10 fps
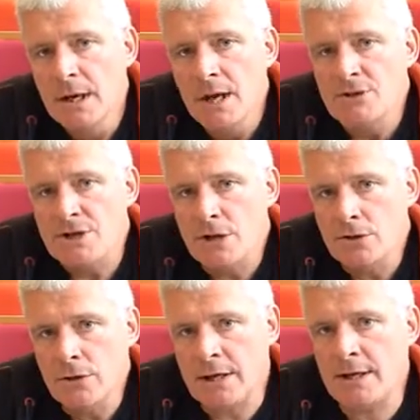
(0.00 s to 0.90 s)

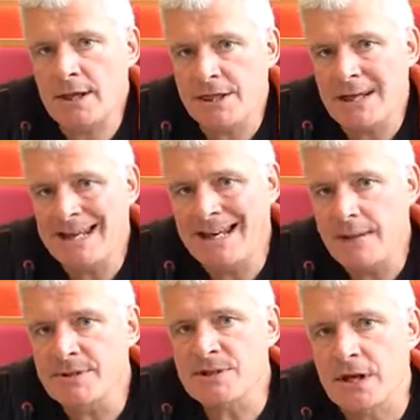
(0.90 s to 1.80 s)
So the
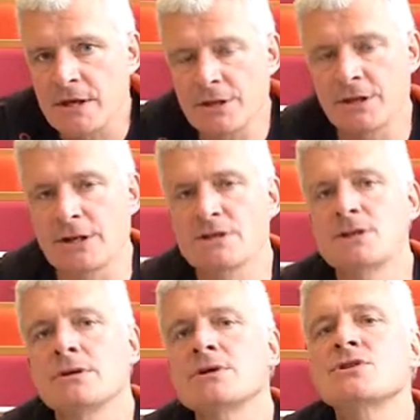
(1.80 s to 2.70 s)
inhibitor that is
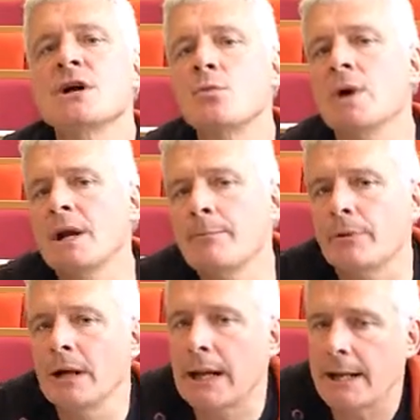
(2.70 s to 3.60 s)
doing so well in
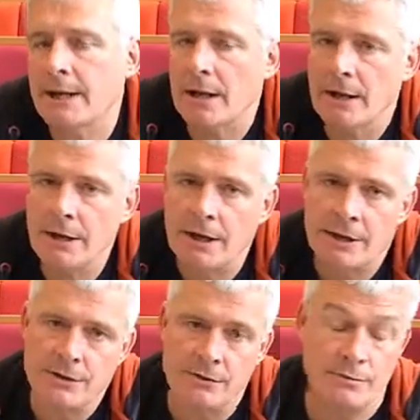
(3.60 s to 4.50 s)
preclinical
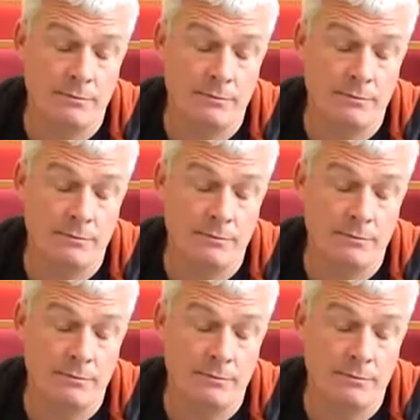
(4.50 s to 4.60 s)
and